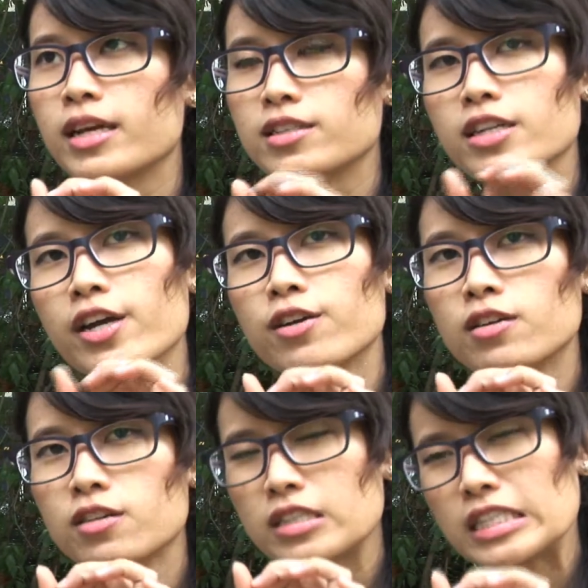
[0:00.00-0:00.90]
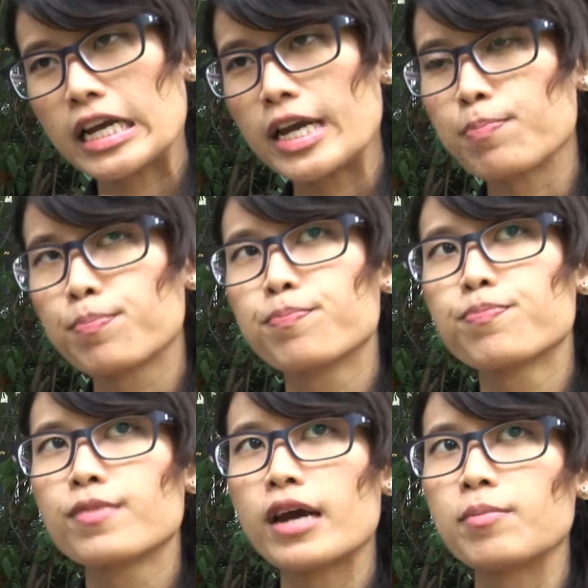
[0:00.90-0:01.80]
tiger shaped
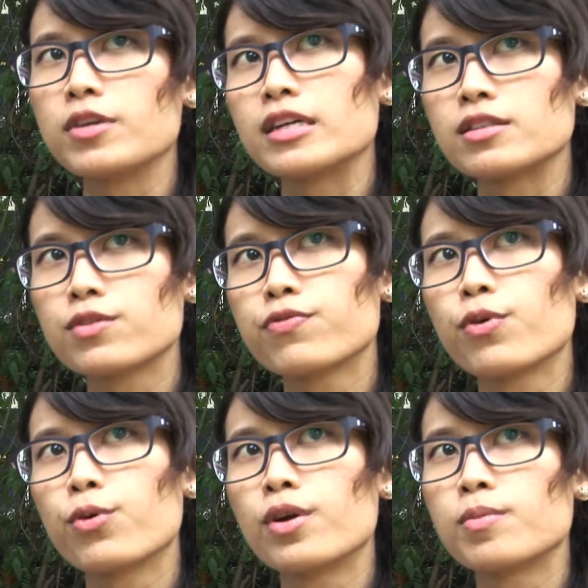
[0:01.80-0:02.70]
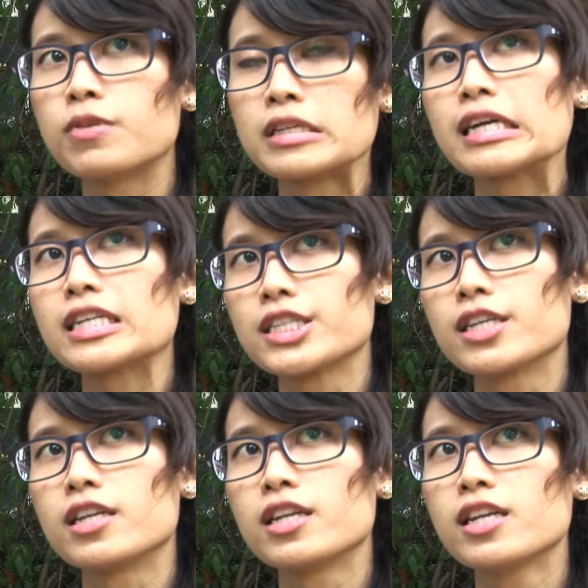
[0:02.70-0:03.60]
amulets for
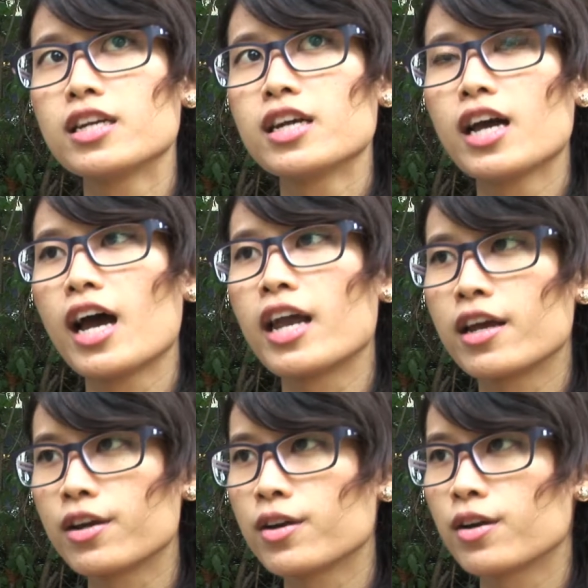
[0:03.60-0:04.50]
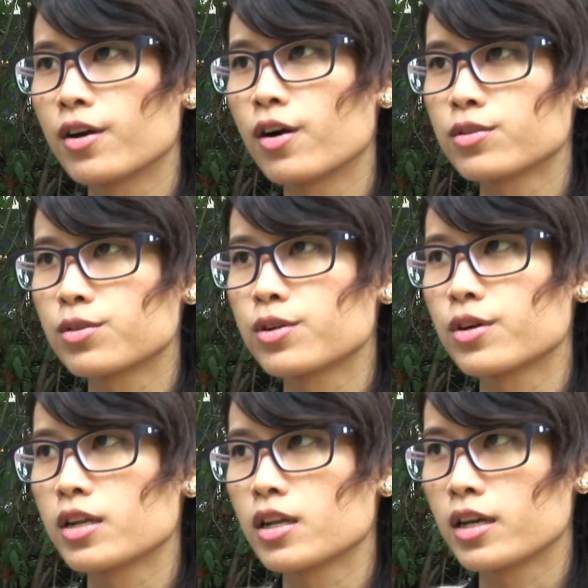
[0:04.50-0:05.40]
protection, and I also
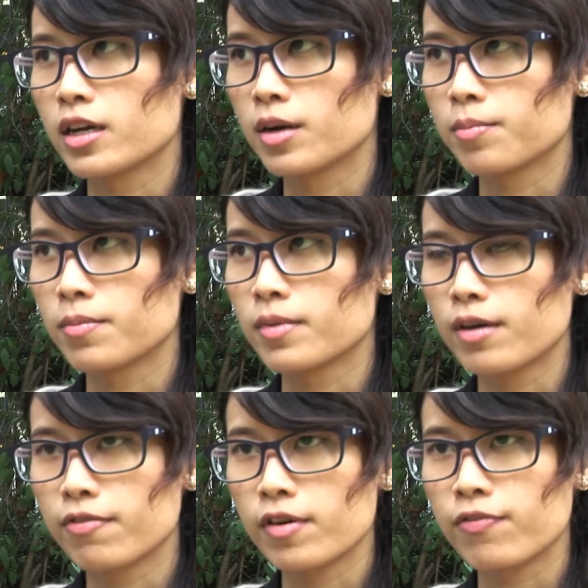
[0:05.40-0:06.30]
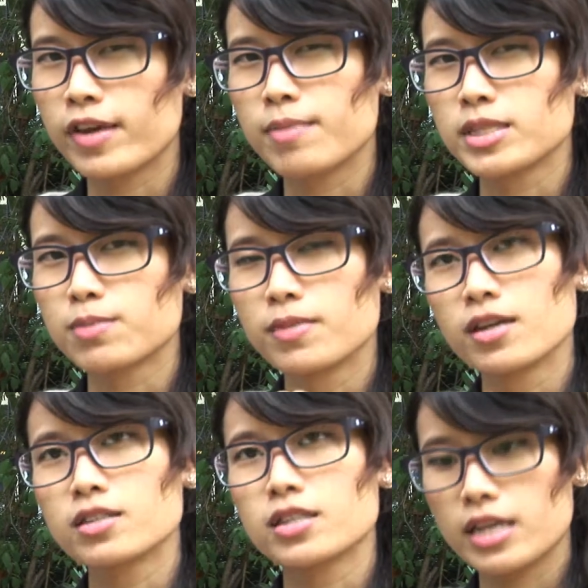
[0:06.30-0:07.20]
got like a famous
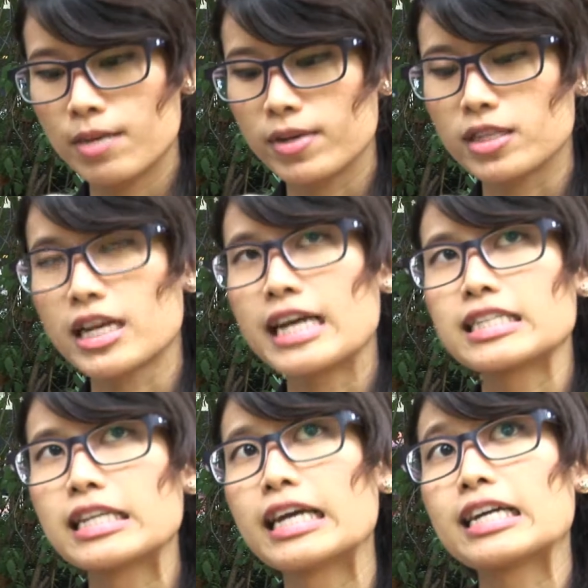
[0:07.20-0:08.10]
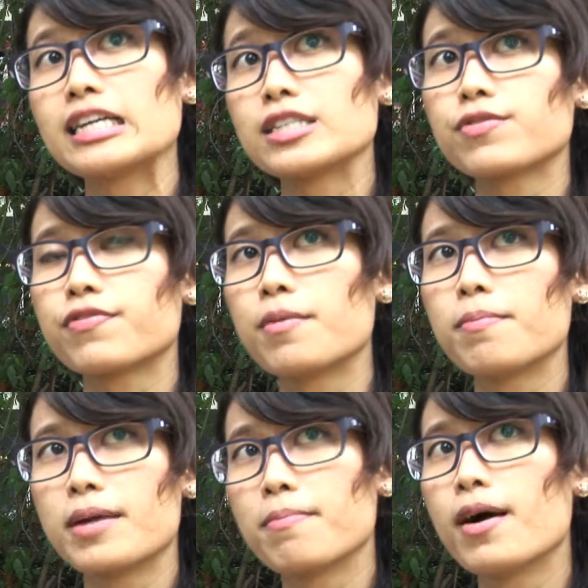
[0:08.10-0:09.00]
monk's image as a necklace from
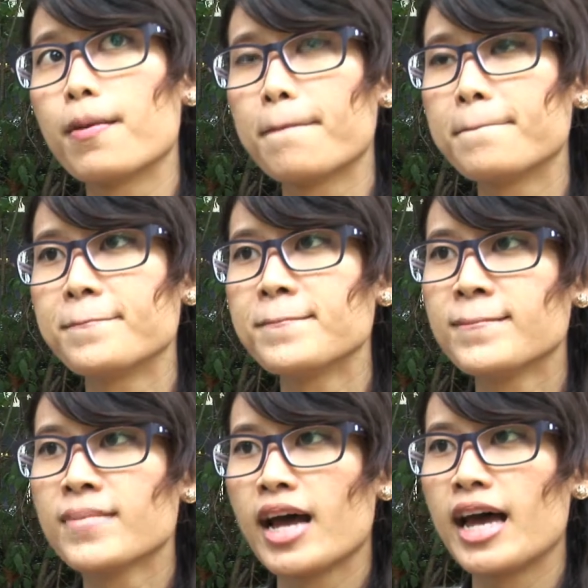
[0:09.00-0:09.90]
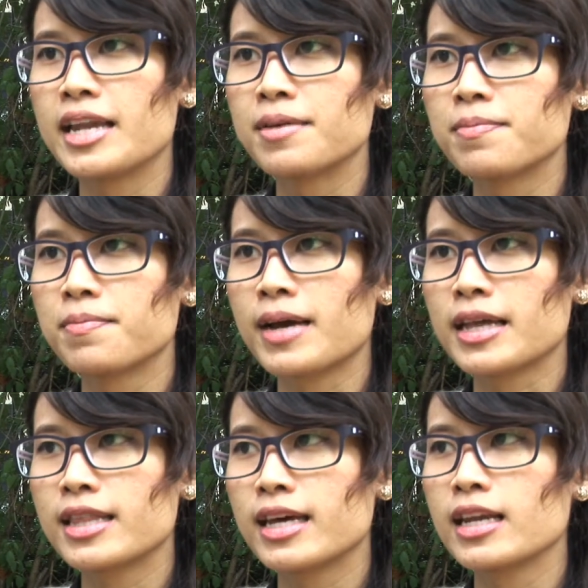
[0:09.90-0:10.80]
my mom. And back
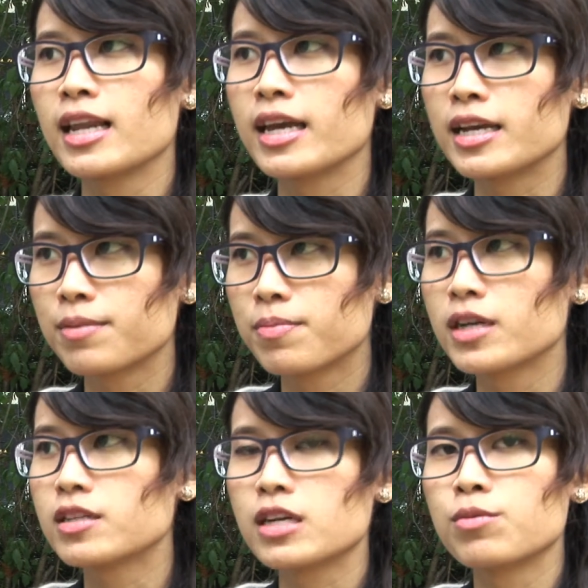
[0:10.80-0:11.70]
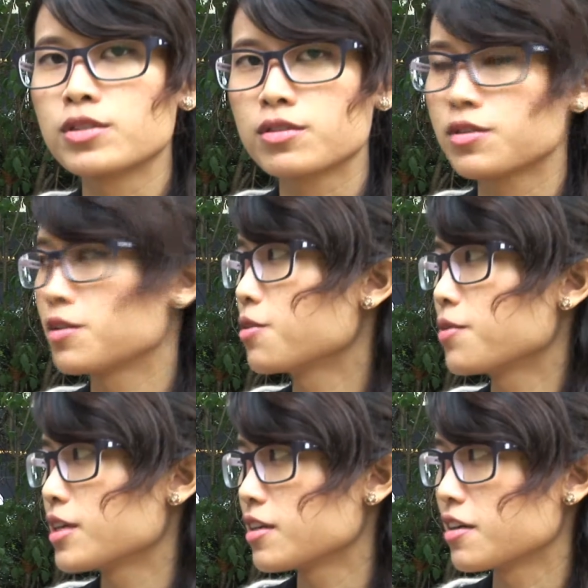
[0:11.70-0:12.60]
then, like because I was
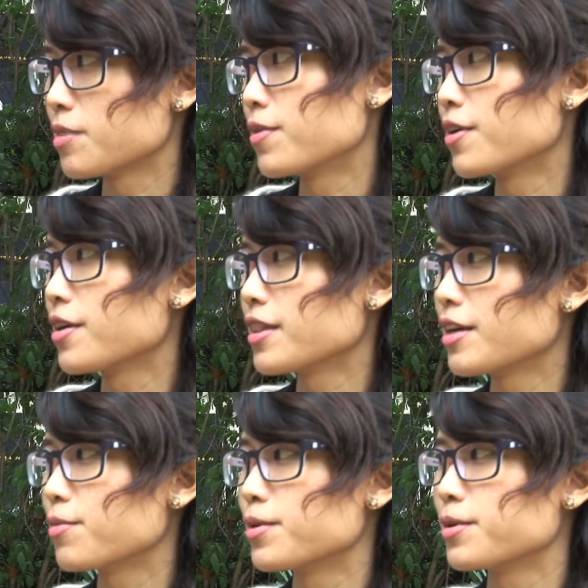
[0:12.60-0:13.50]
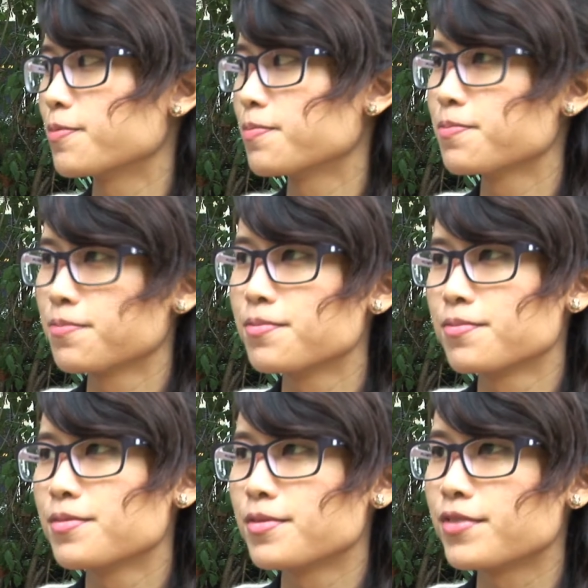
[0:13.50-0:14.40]
going abroad, they were
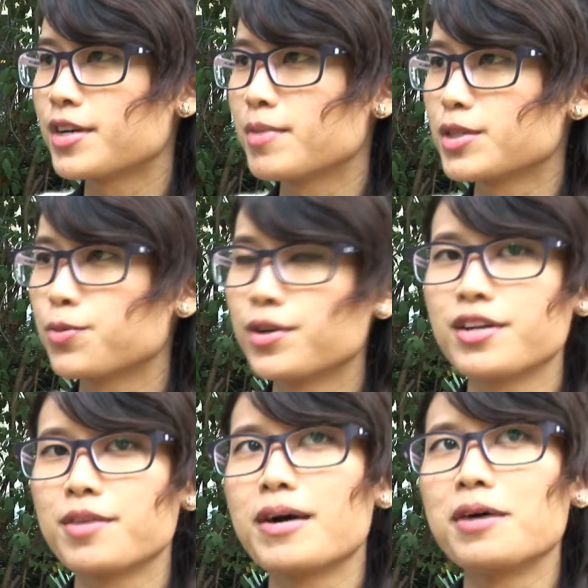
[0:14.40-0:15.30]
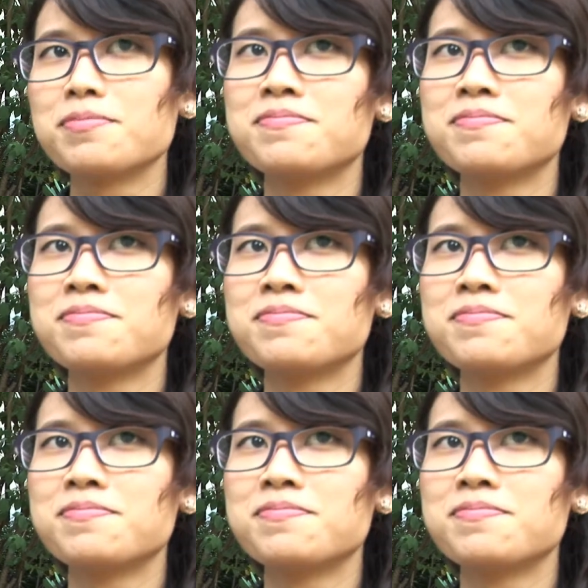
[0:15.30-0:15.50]
very much worried about